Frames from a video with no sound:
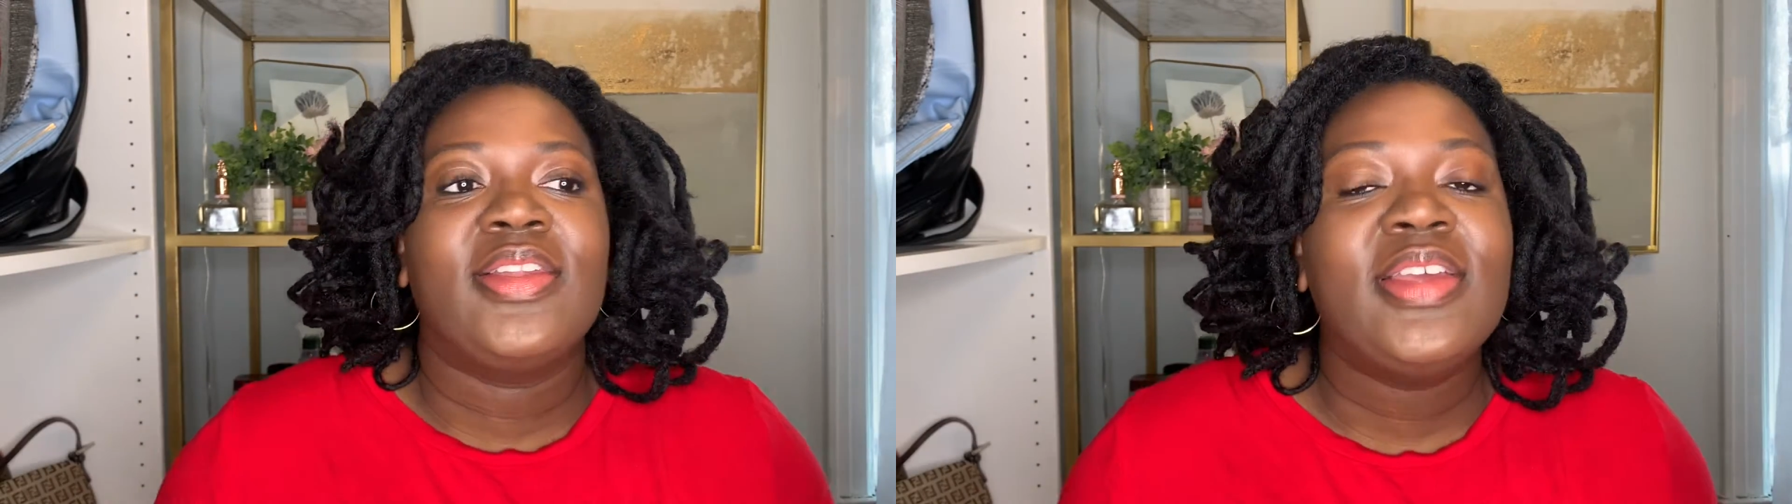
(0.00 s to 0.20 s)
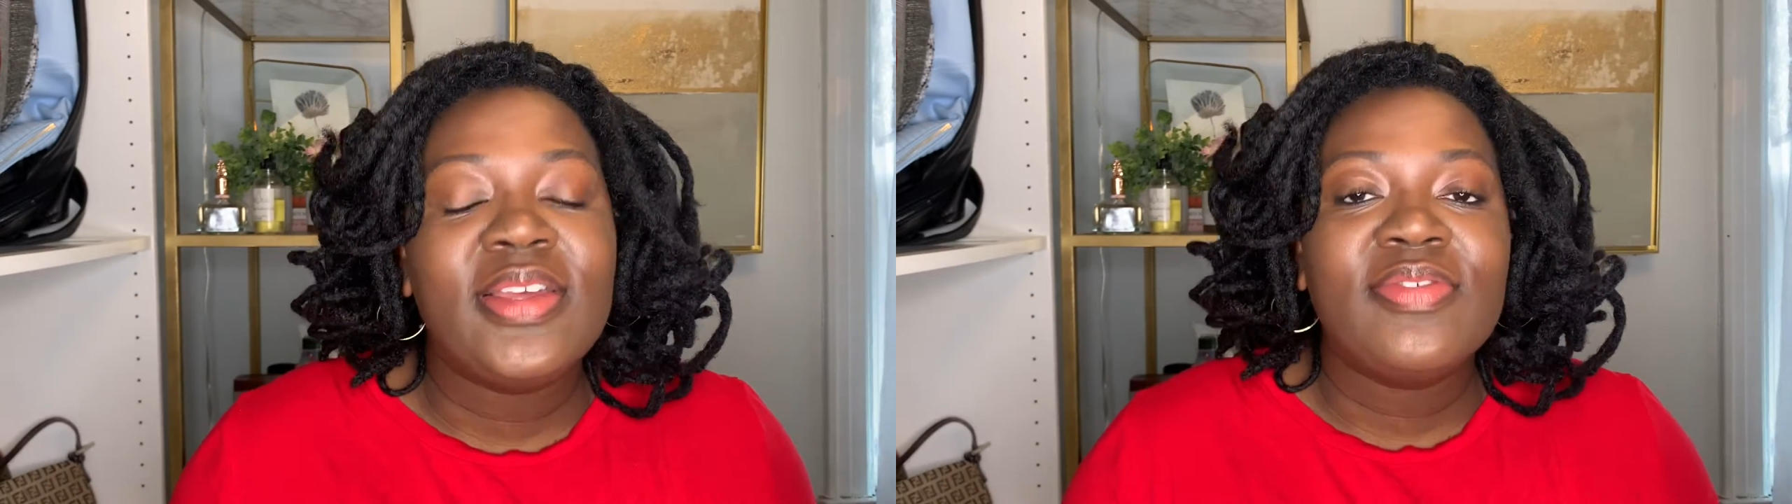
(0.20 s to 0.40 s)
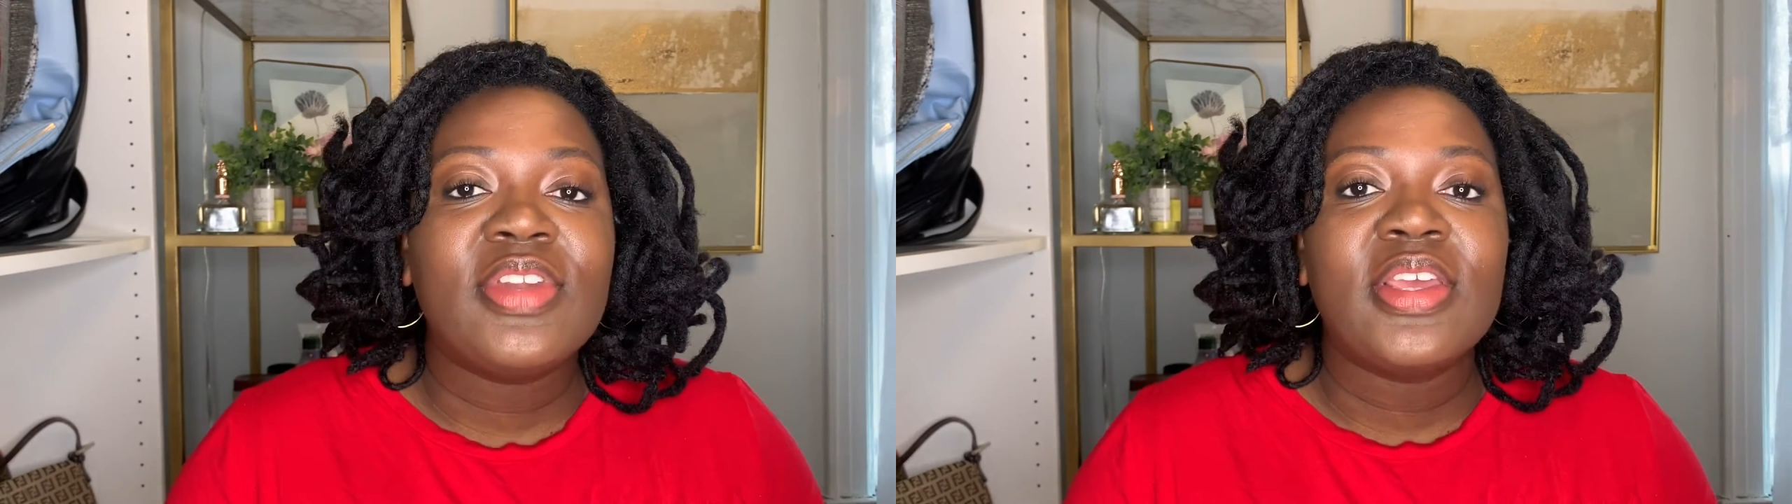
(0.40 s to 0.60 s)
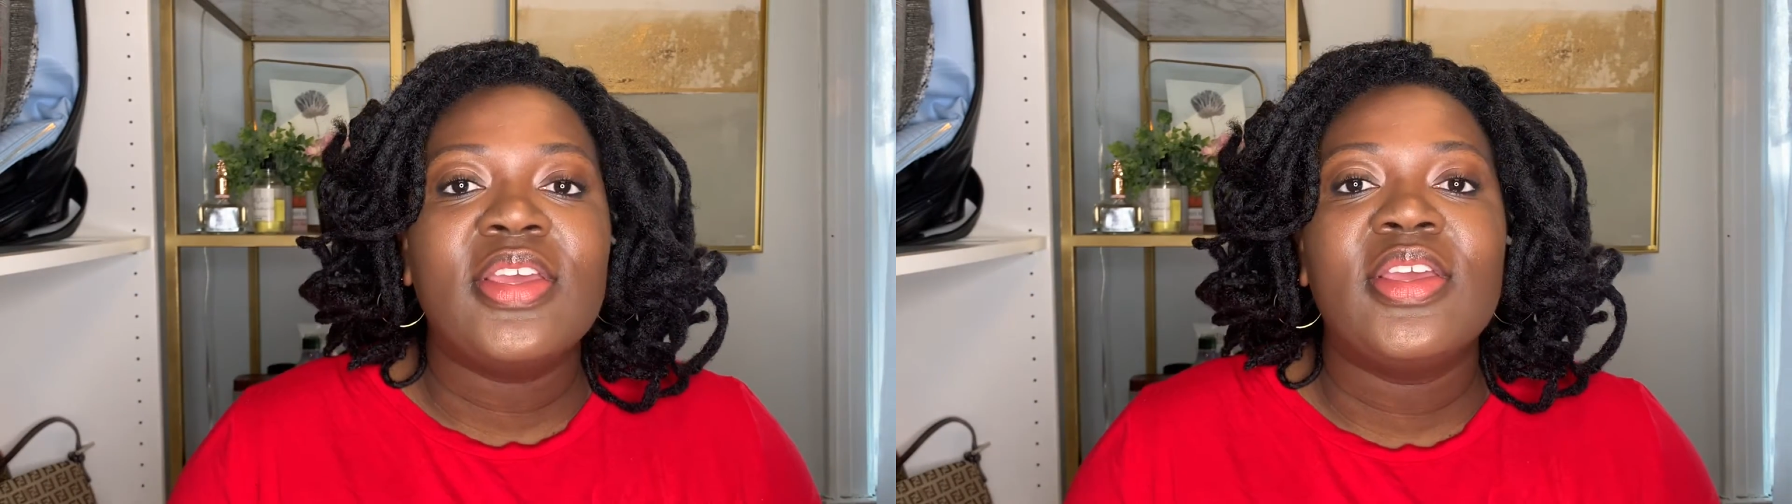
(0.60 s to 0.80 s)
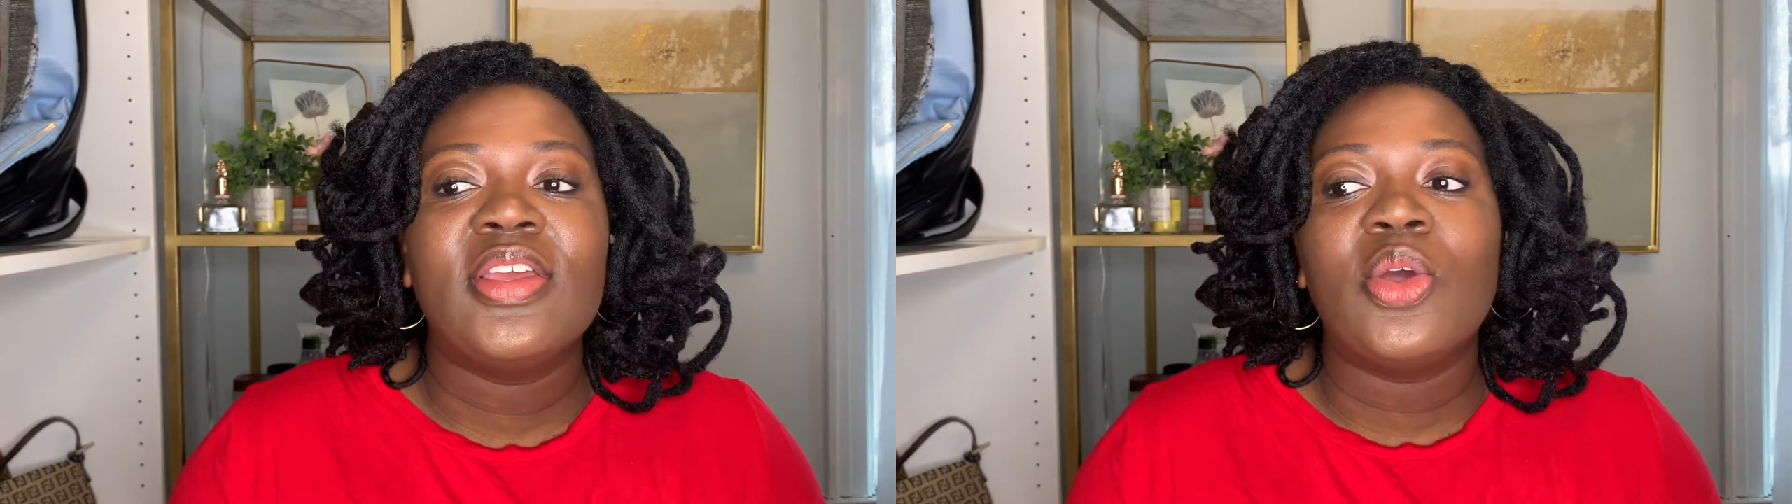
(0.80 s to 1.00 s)

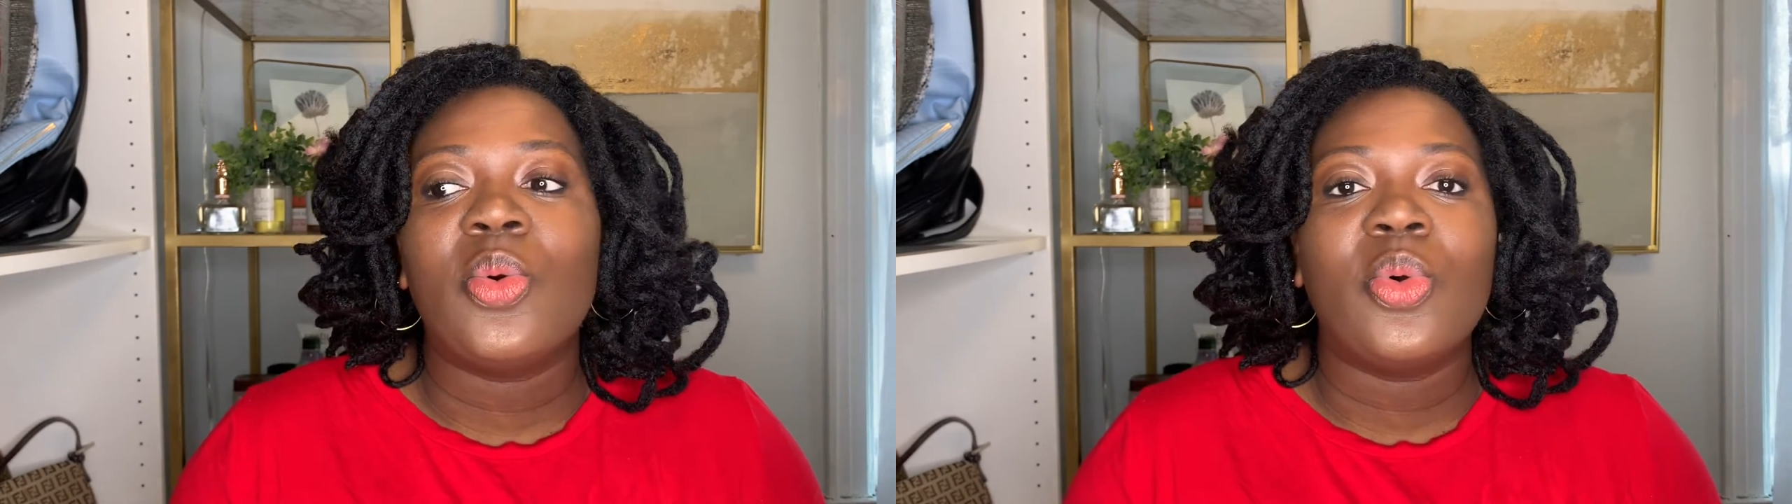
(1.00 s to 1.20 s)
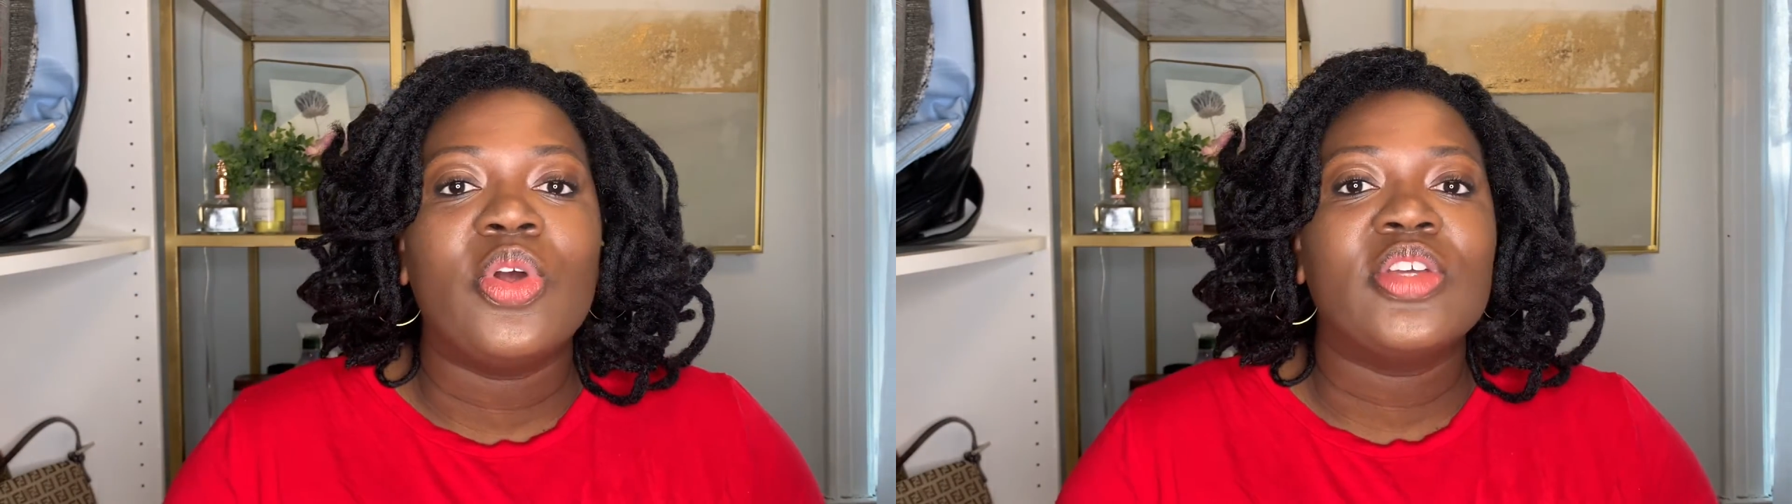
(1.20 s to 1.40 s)
evening or